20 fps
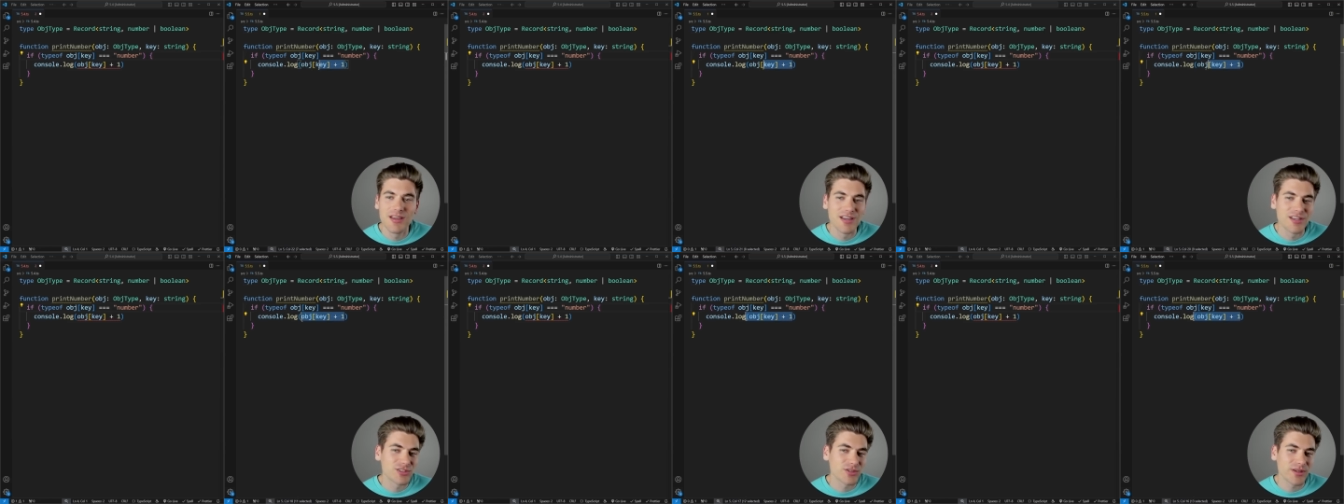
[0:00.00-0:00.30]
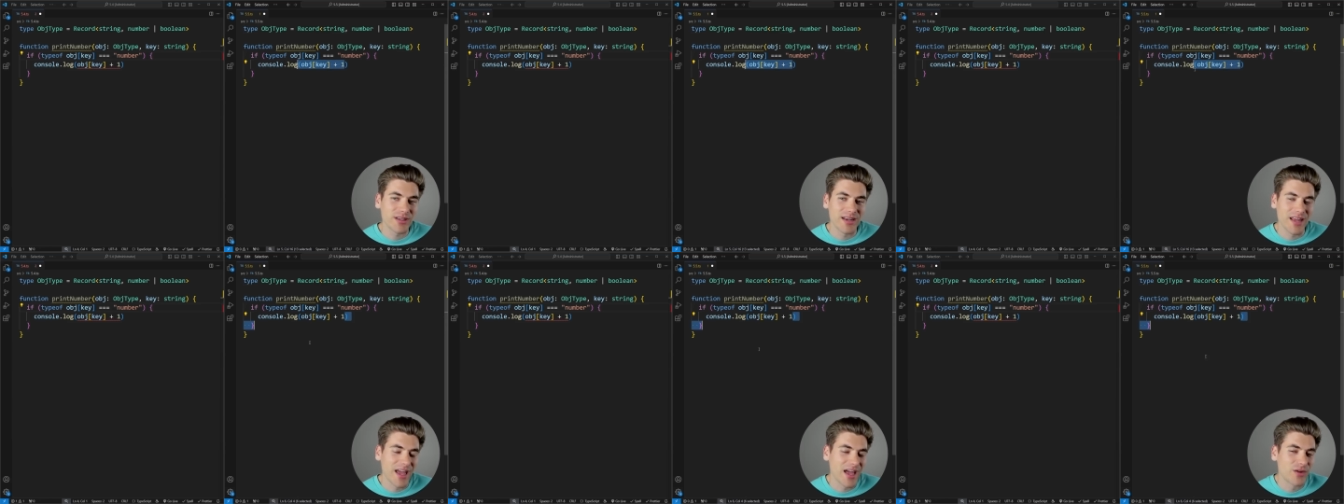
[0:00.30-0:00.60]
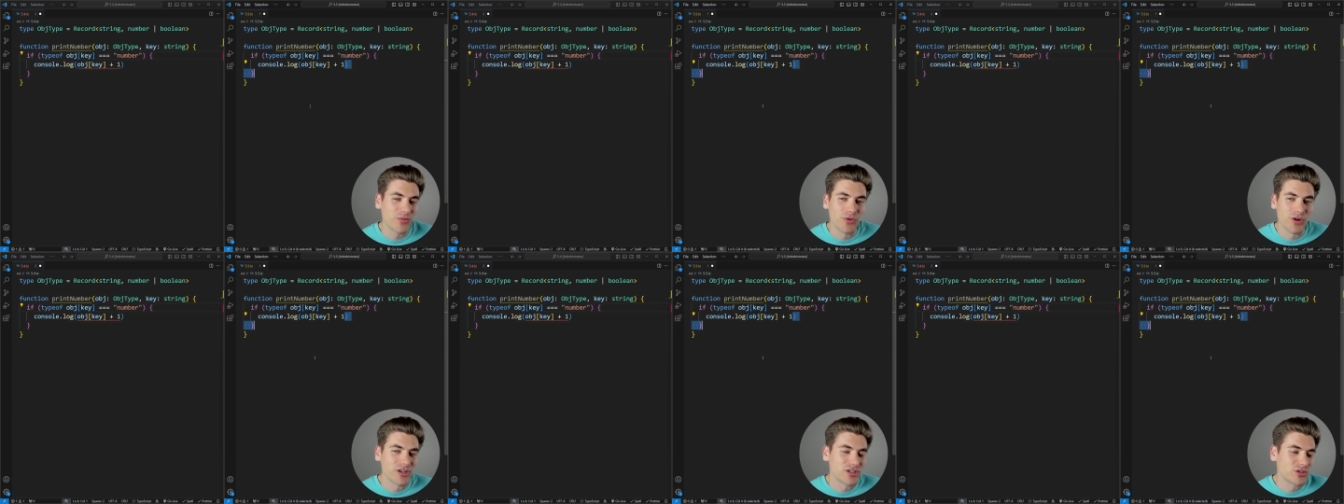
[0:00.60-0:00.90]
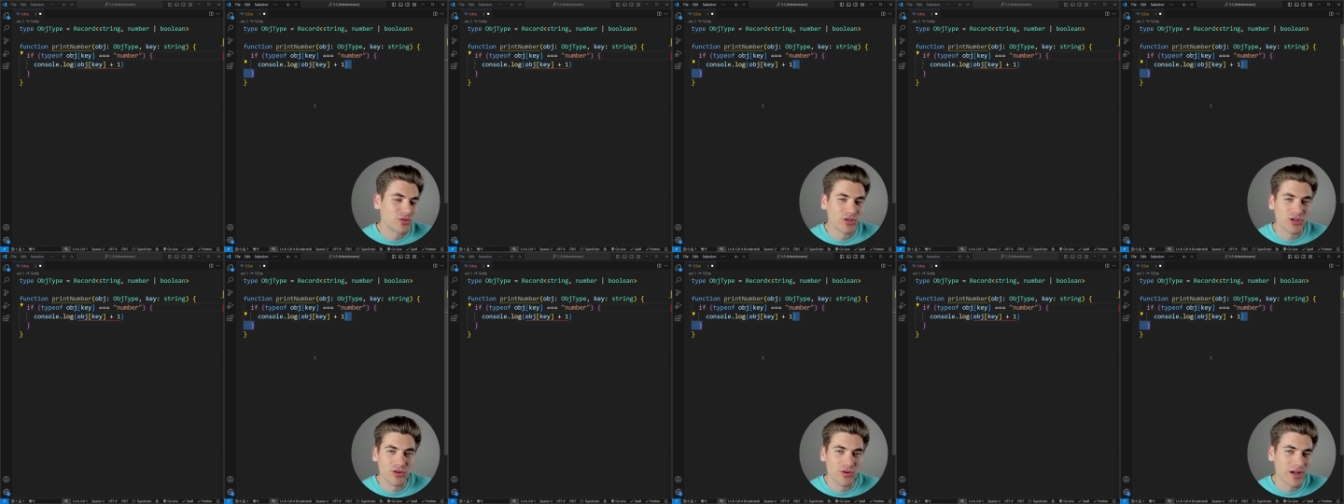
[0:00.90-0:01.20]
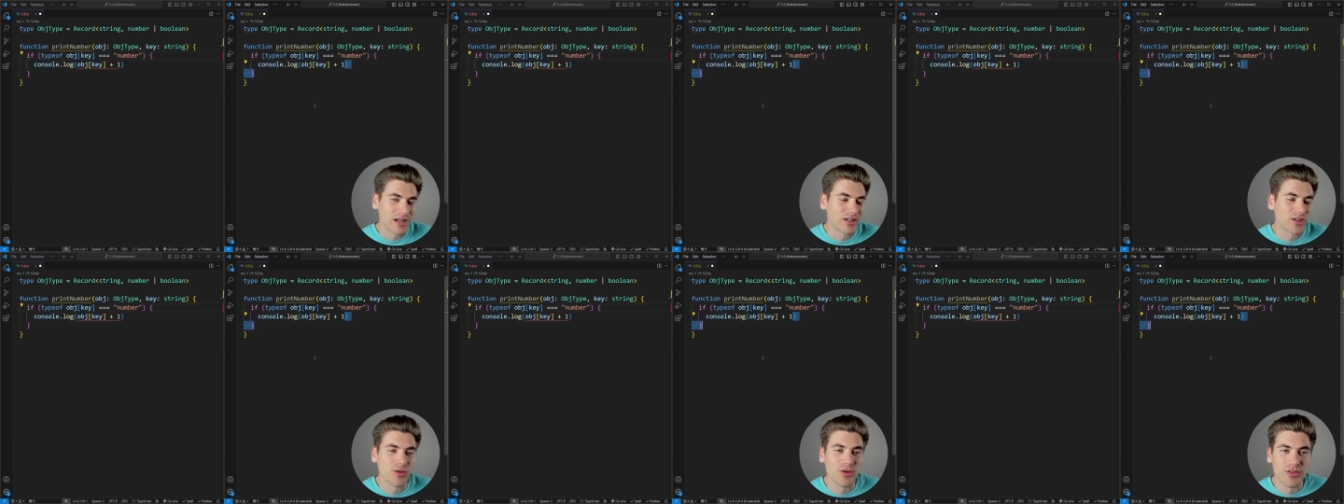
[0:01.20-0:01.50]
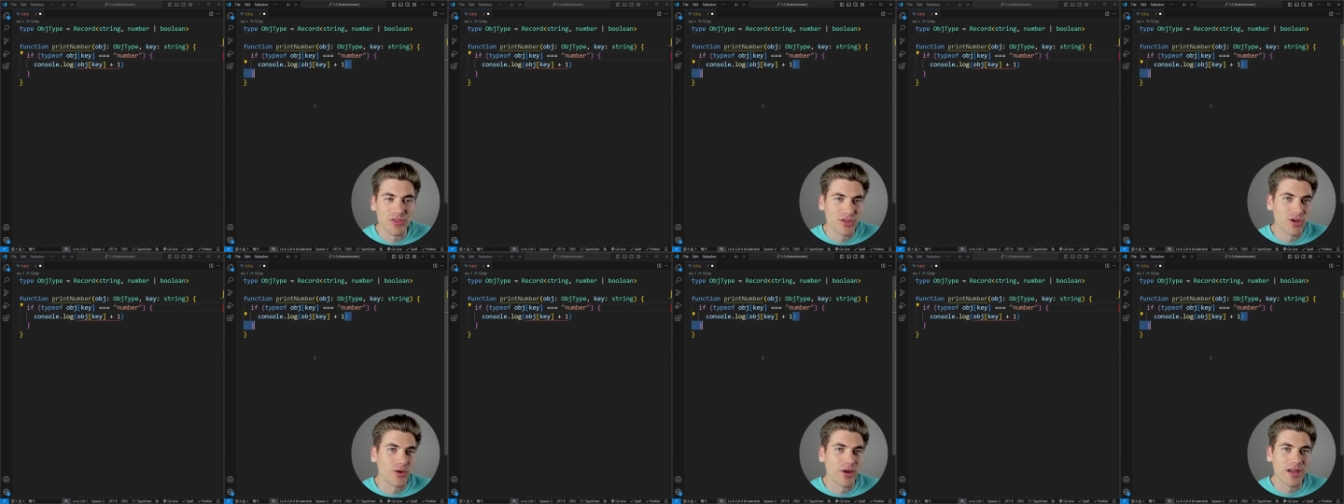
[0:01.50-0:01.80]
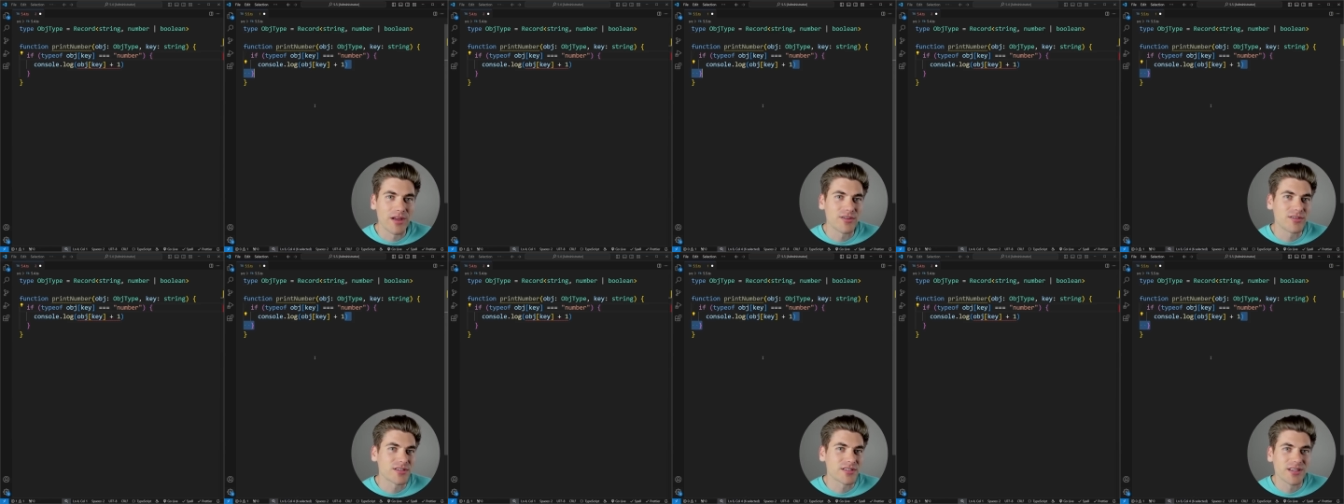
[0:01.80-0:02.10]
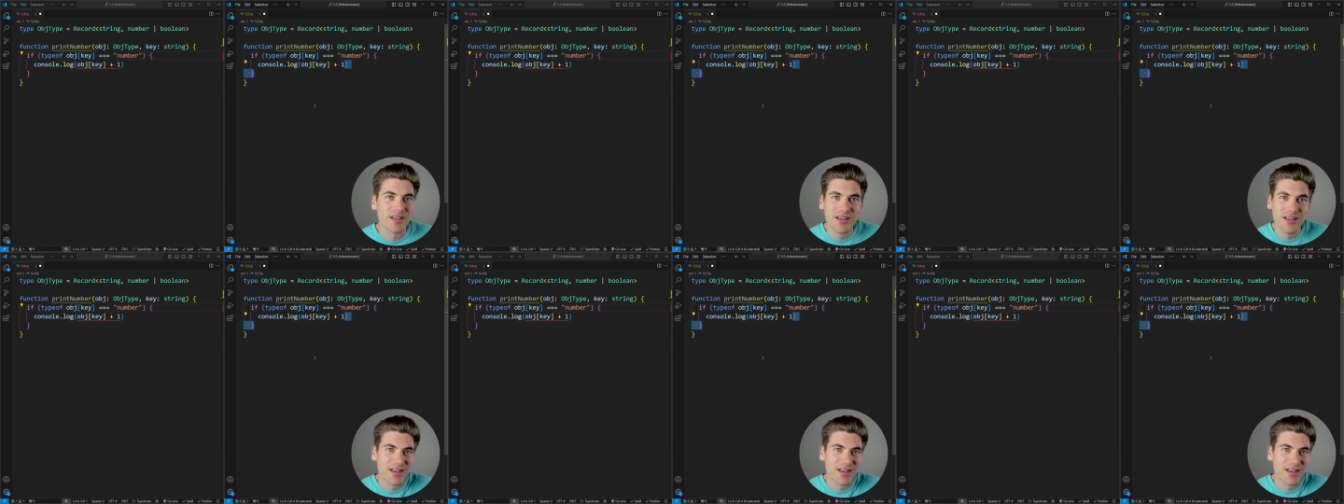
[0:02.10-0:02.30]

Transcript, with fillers: so I can add one to it correctly with no errors.